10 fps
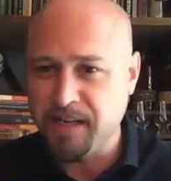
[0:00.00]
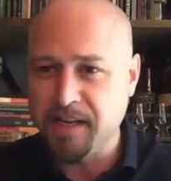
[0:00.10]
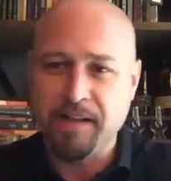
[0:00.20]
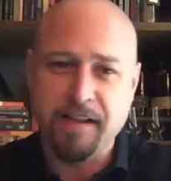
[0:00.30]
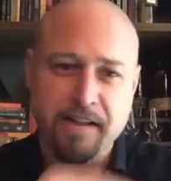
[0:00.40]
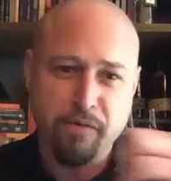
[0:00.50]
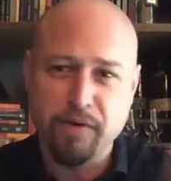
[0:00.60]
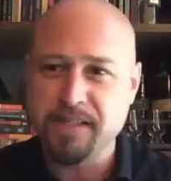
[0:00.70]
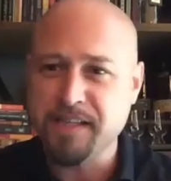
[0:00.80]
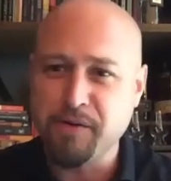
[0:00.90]
whiskey and
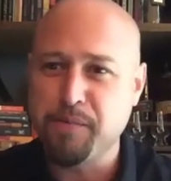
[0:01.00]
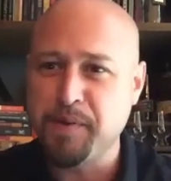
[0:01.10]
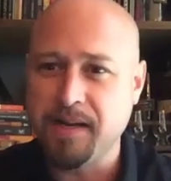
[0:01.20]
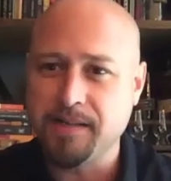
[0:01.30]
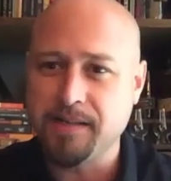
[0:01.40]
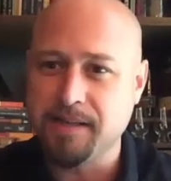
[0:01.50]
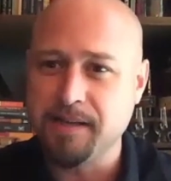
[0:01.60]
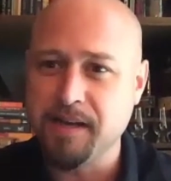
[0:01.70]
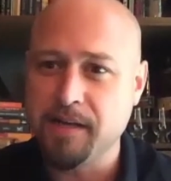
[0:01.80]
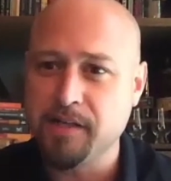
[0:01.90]
then the whiskey with
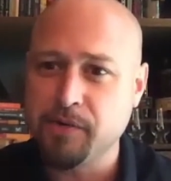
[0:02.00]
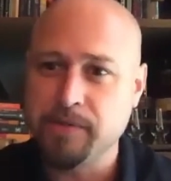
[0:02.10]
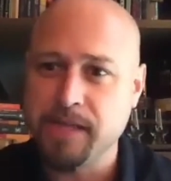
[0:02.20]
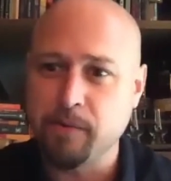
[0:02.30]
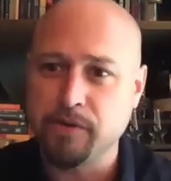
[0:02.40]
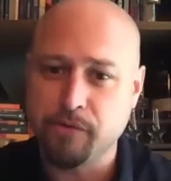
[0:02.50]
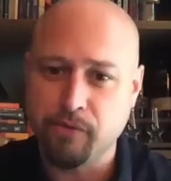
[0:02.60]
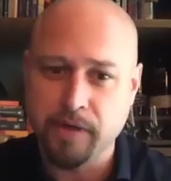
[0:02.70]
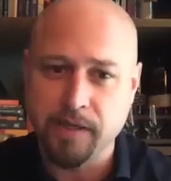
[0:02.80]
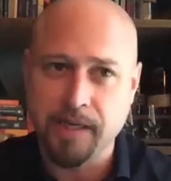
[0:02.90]
peanuts, and she was
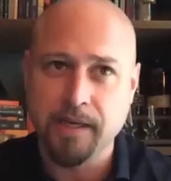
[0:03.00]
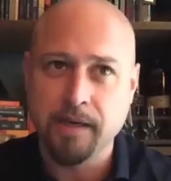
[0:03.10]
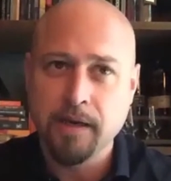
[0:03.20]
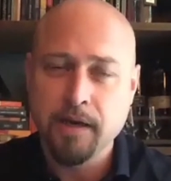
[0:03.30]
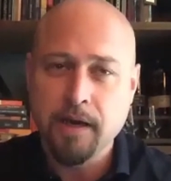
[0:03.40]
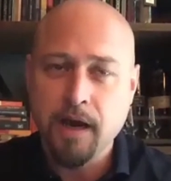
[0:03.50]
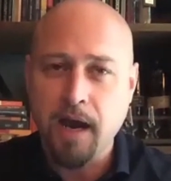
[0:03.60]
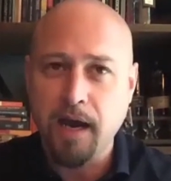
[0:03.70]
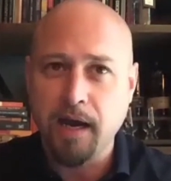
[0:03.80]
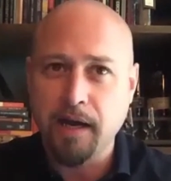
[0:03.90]
able to really
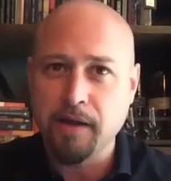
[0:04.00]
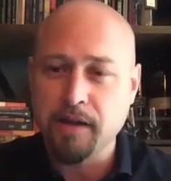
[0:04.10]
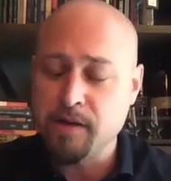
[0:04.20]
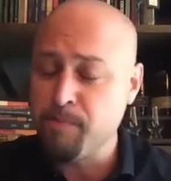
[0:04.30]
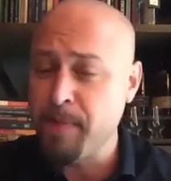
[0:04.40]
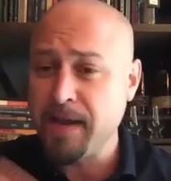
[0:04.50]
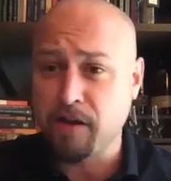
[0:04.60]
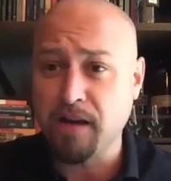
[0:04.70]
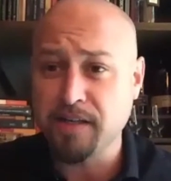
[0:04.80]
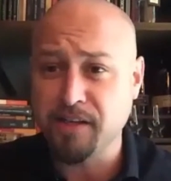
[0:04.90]

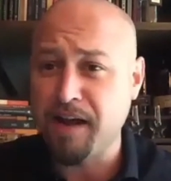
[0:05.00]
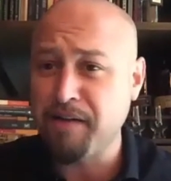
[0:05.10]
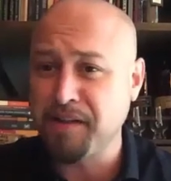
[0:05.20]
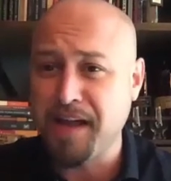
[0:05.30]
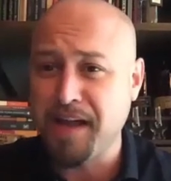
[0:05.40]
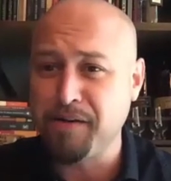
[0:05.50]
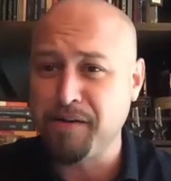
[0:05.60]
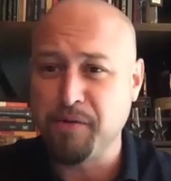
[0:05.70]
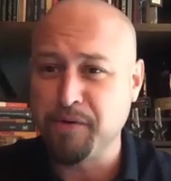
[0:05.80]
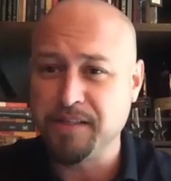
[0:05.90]
make a cocktail after
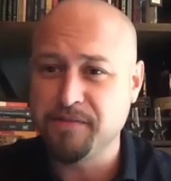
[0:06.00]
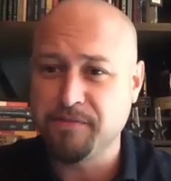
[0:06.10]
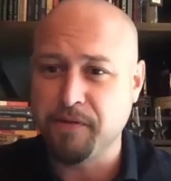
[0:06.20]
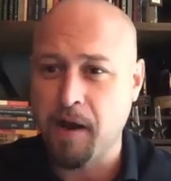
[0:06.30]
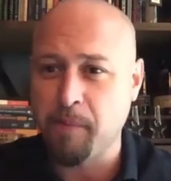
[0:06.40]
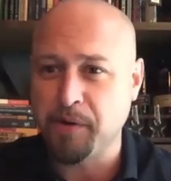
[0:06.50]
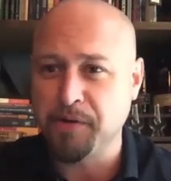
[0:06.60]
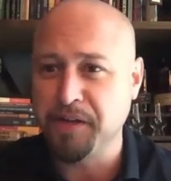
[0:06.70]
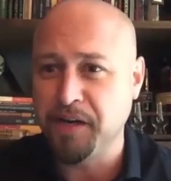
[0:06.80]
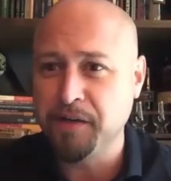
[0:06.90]
that was
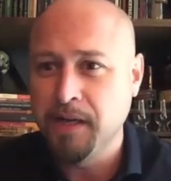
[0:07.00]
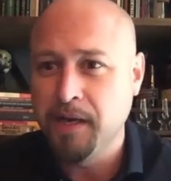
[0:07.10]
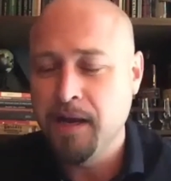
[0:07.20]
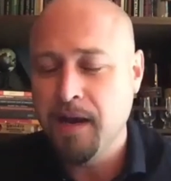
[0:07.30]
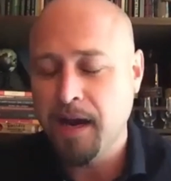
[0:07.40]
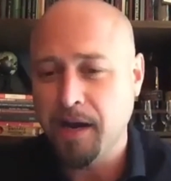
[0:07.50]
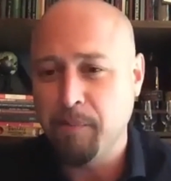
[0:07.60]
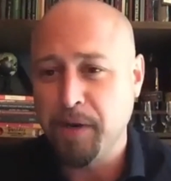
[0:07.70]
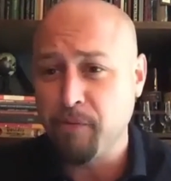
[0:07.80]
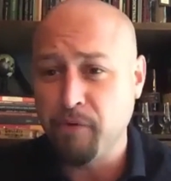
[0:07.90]
phenomenal,
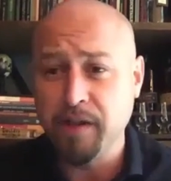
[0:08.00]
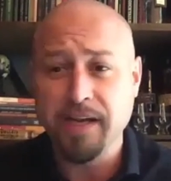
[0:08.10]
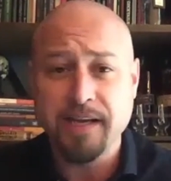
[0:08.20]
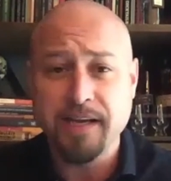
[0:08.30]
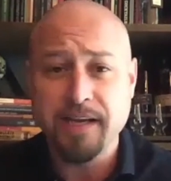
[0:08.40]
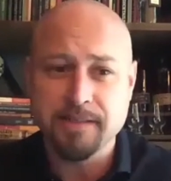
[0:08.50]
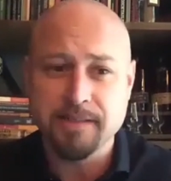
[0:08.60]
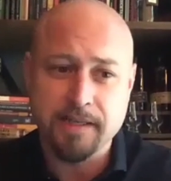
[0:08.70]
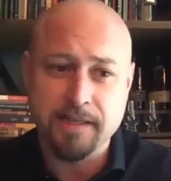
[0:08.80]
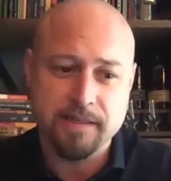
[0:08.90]
but it really
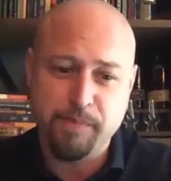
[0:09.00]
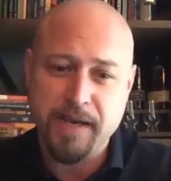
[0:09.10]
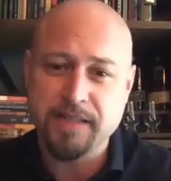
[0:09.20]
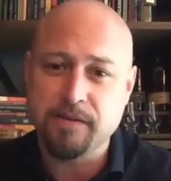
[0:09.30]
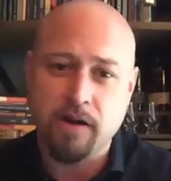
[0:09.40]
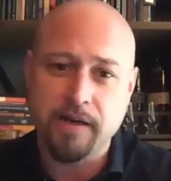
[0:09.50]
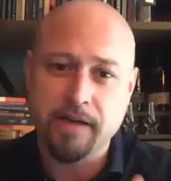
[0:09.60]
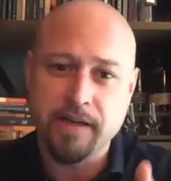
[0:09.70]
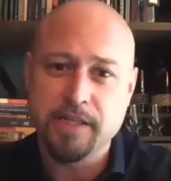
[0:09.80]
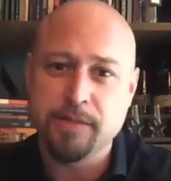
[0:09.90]
is, it's based
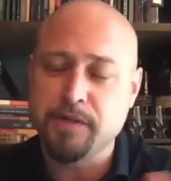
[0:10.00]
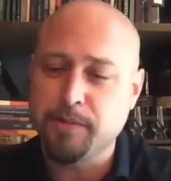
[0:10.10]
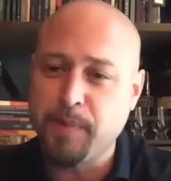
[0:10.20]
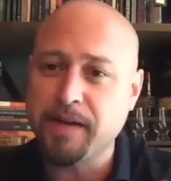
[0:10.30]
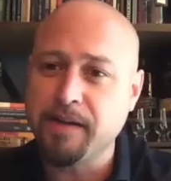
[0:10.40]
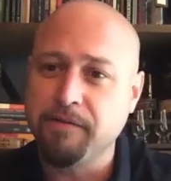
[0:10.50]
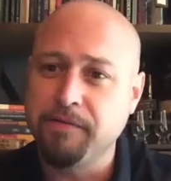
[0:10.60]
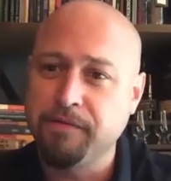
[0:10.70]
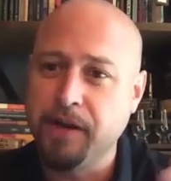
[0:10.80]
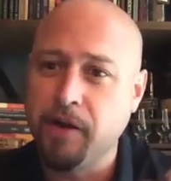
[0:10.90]
on each
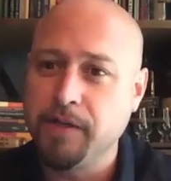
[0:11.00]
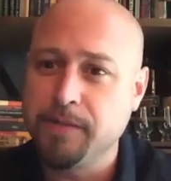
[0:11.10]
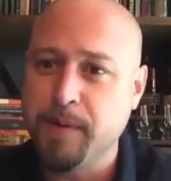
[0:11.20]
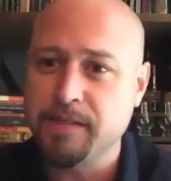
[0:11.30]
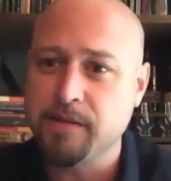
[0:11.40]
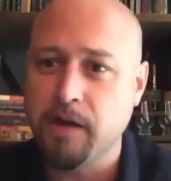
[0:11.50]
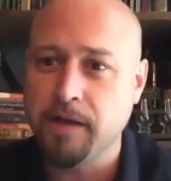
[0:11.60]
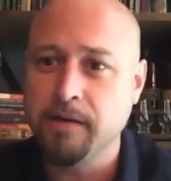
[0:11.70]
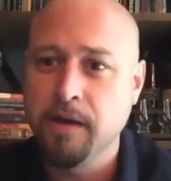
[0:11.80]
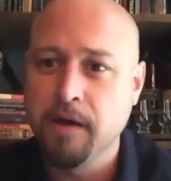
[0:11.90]
perspective, it's
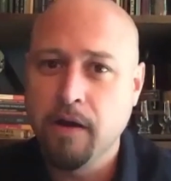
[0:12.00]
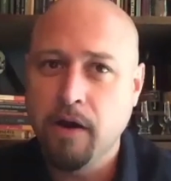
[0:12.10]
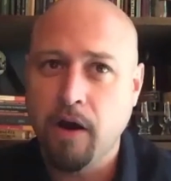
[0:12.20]
based on